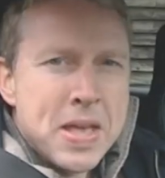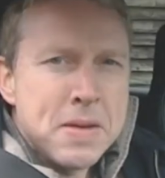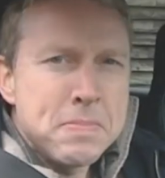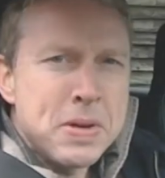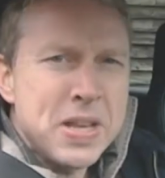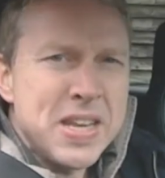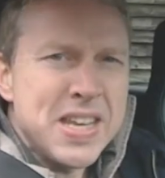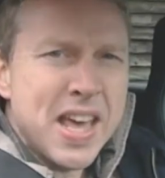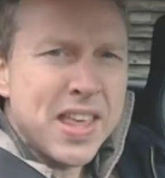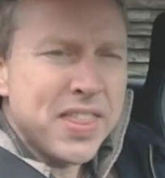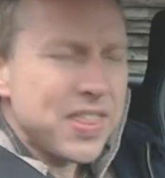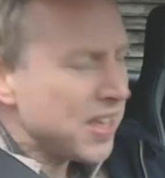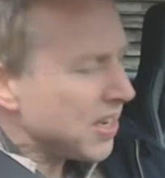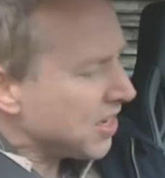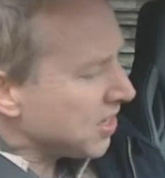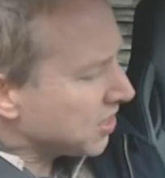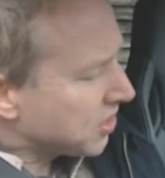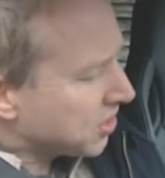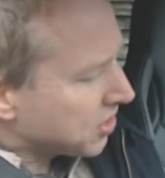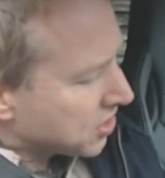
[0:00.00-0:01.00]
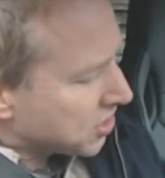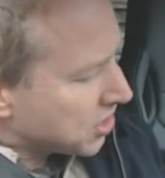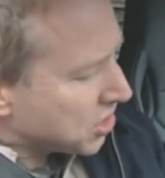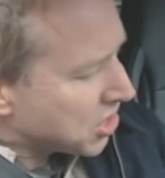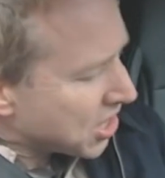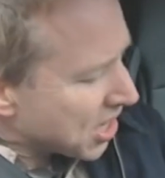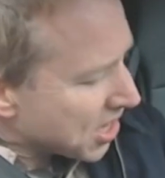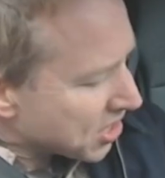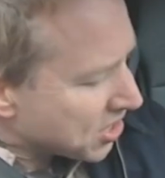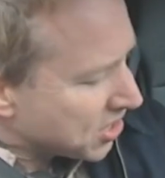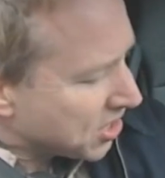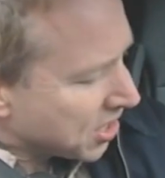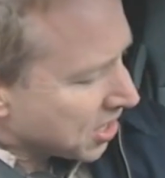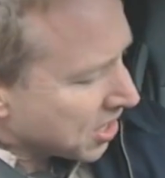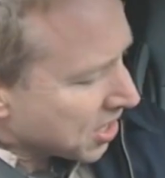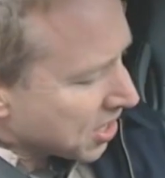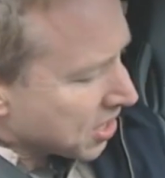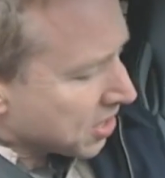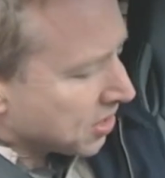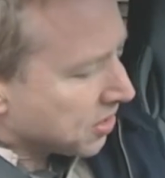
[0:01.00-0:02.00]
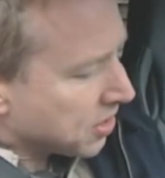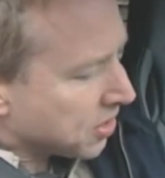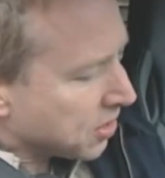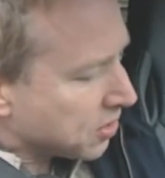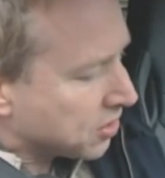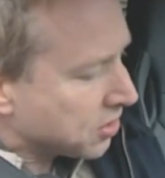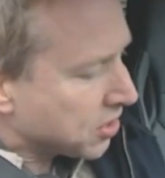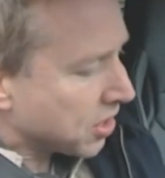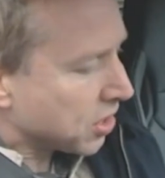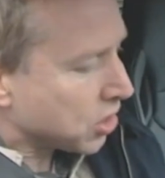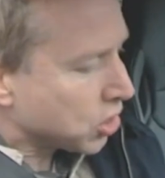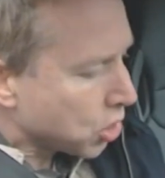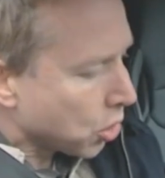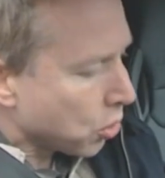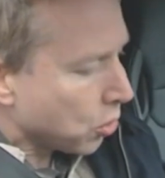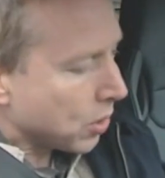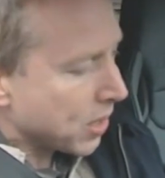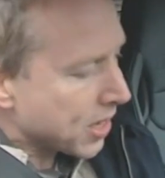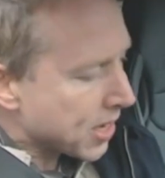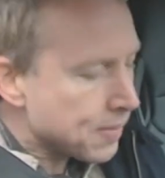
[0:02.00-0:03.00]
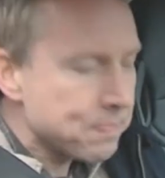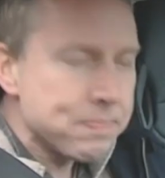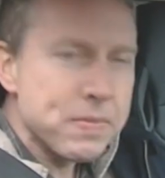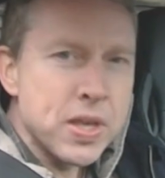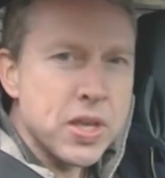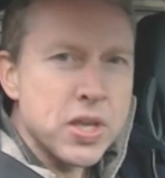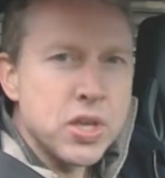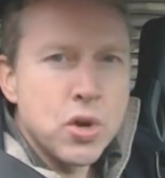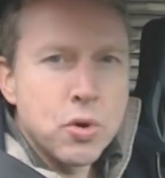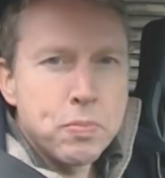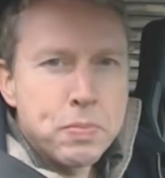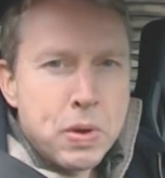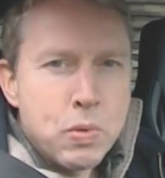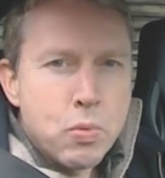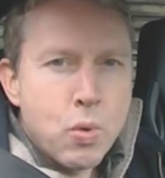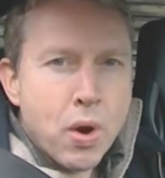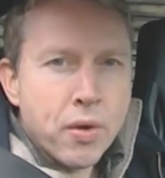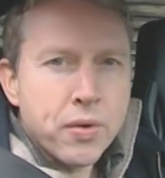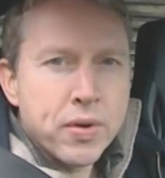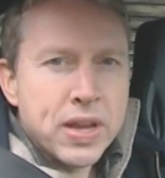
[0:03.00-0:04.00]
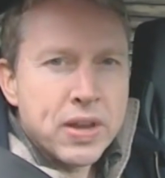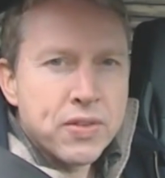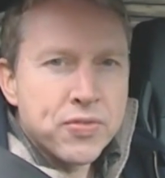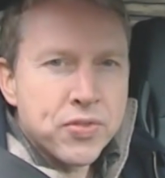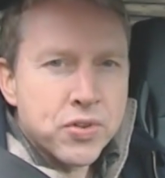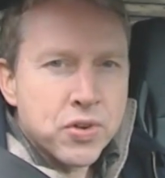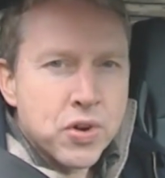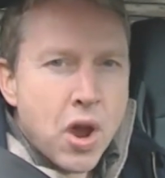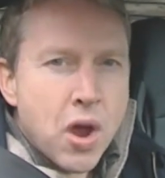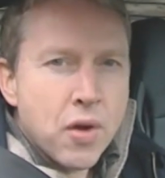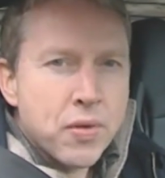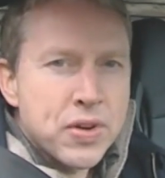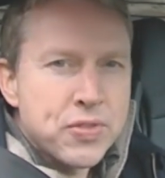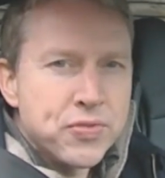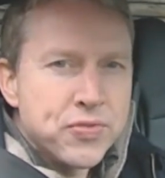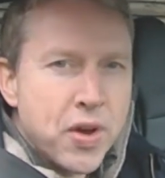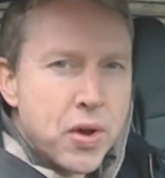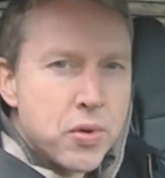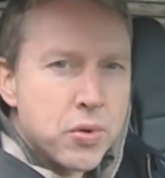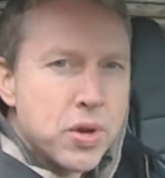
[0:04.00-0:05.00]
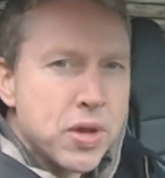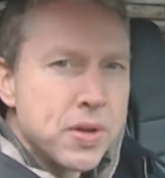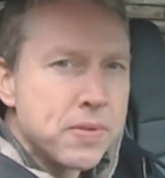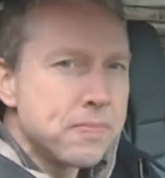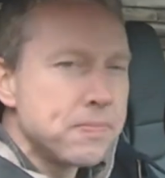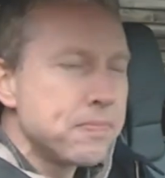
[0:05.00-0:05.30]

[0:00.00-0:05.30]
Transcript: but nothing to suggest that shortly you'll be worrying Ferrari folk.